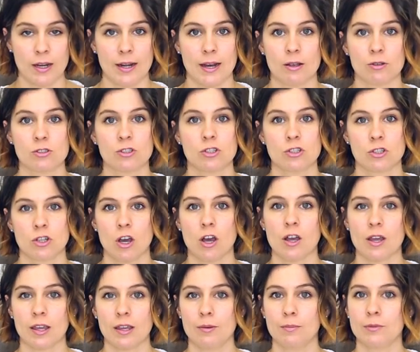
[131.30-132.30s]
Now
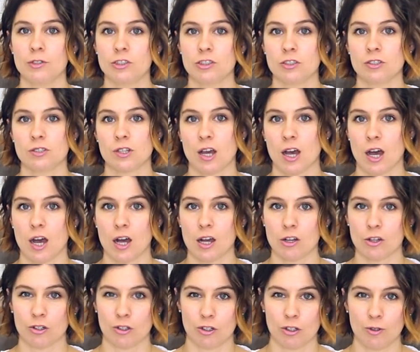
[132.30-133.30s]
stock images
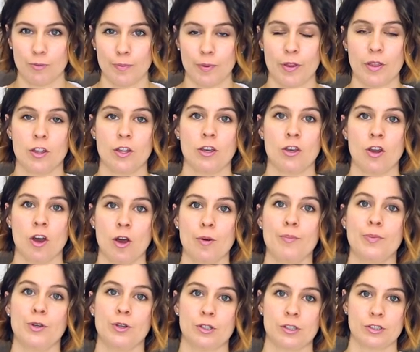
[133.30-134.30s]
are good, but they're
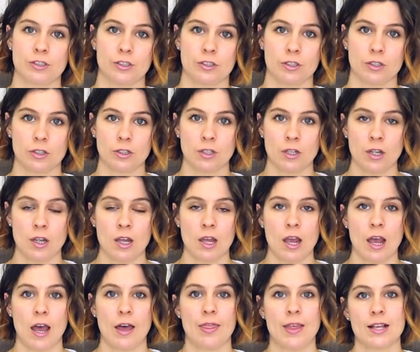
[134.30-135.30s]
not personal.
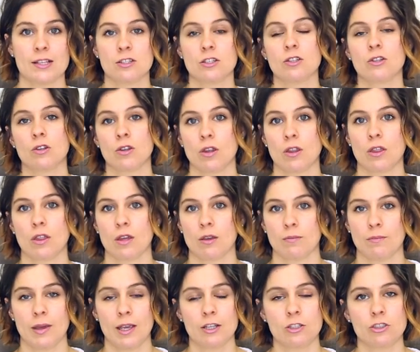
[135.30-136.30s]
And that's another thing,
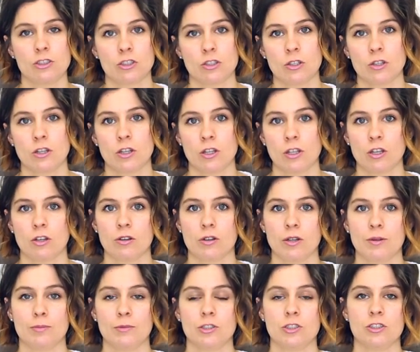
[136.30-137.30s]
make sure that your
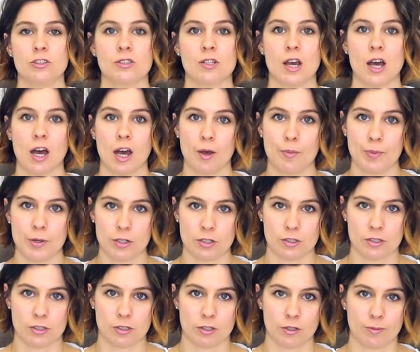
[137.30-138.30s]
images are
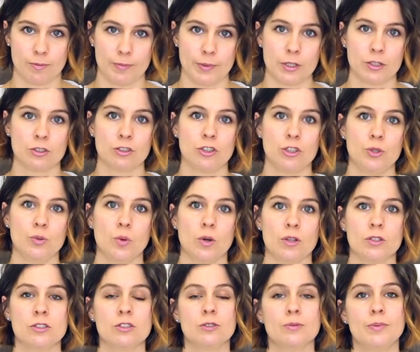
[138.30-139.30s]
personal because you
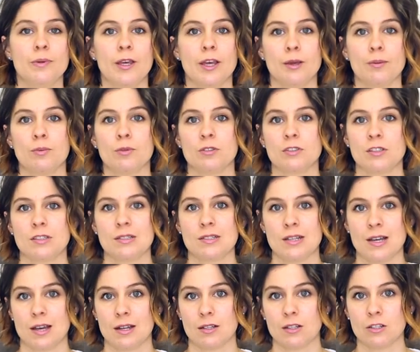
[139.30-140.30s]
want to be able to
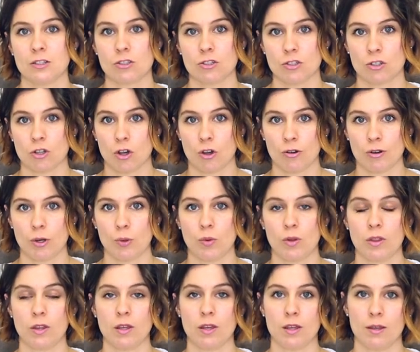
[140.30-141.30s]
tell a story
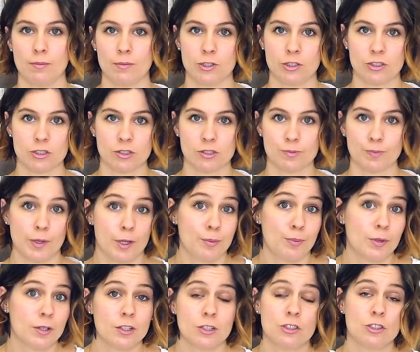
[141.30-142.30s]
with your images.
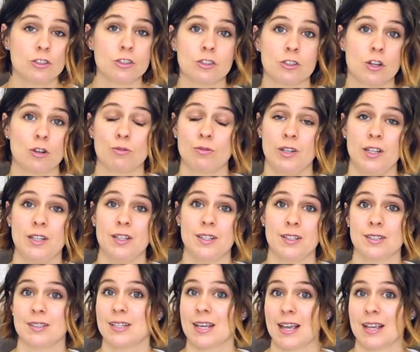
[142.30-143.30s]
People are just not
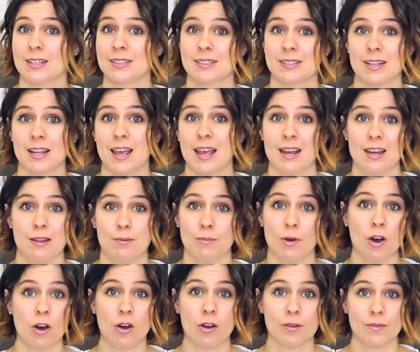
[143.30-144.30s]
reading text
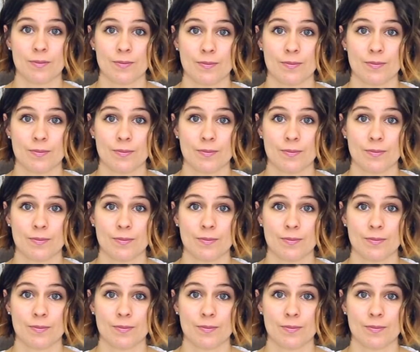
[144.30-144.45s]
anymore.